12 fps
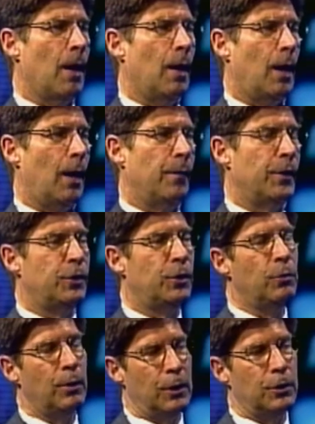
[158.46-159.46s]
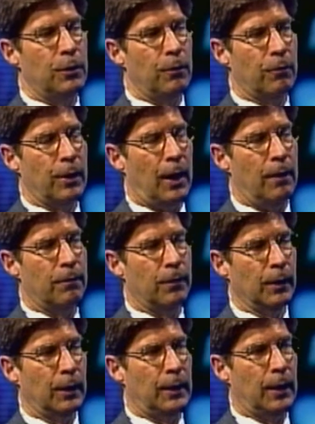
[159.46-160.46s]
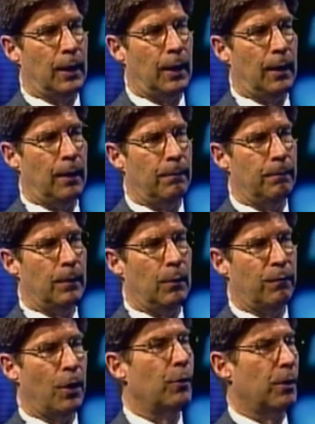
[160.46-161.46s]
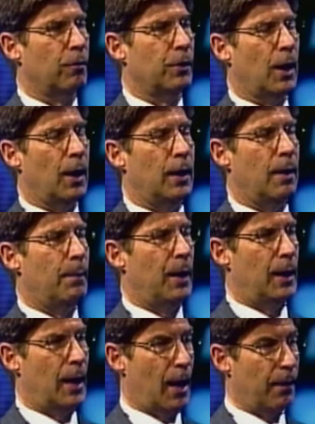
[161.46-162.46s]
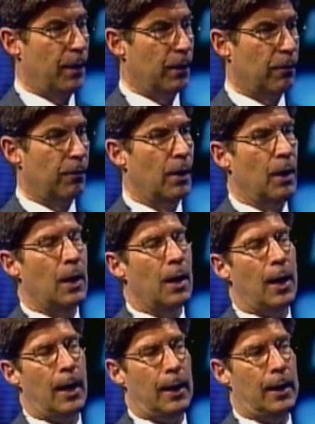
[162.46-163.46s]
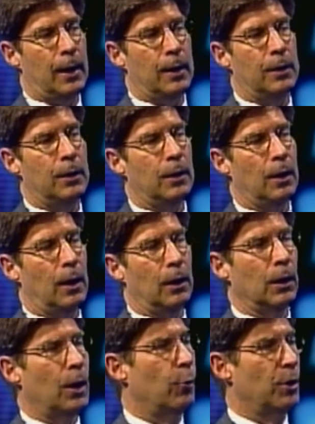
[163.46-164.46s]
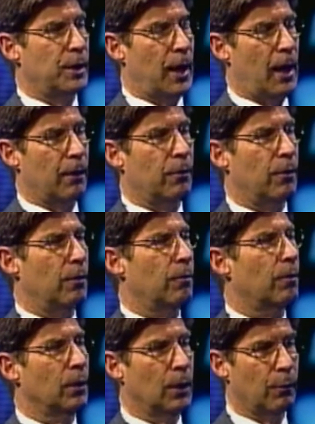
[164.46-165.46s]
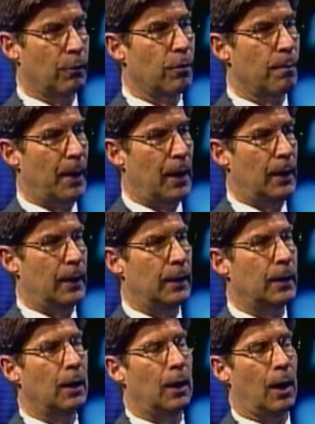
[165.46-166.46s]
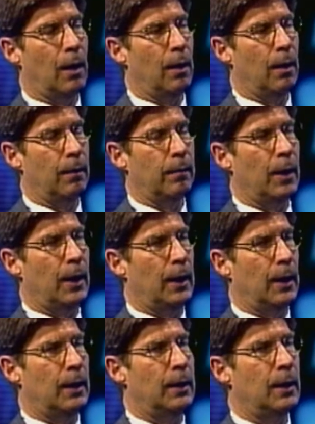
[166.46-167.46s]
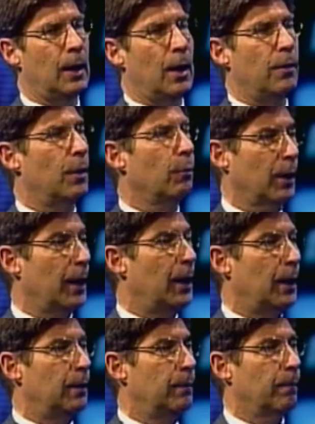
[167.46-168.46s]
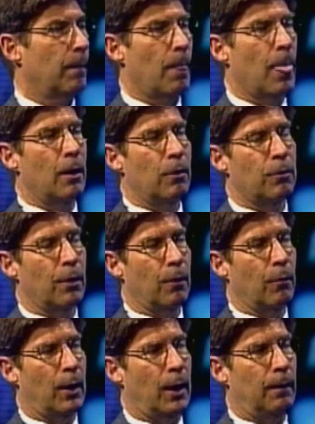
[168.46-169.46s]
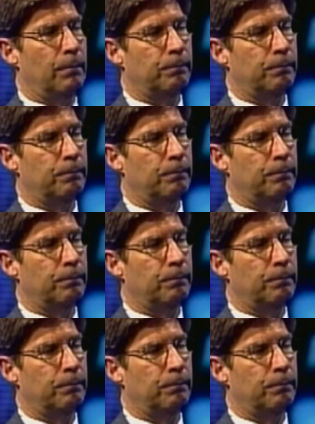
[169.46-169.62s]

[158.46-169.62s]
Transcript: the two issues that I've really focused on have been ethics and lower taxes, lower spending, and they're related. So,